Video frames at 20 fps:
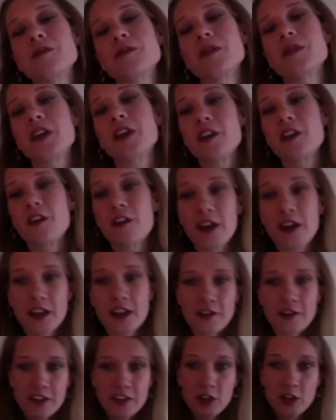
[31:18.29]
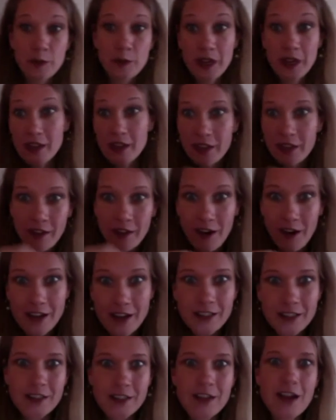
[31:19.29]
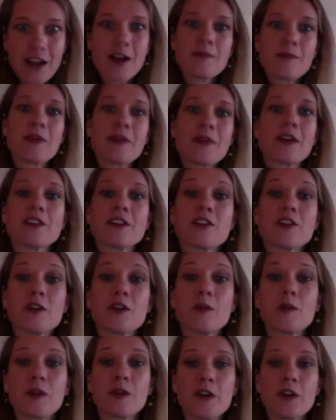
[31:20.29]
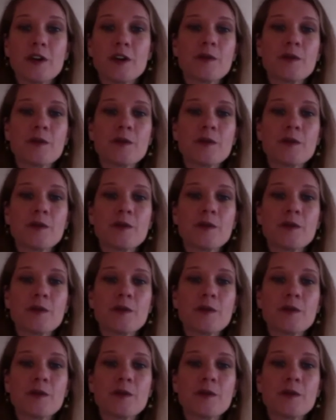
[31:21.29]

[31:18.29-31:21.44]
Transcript: an individual bean that grinds it up to brew,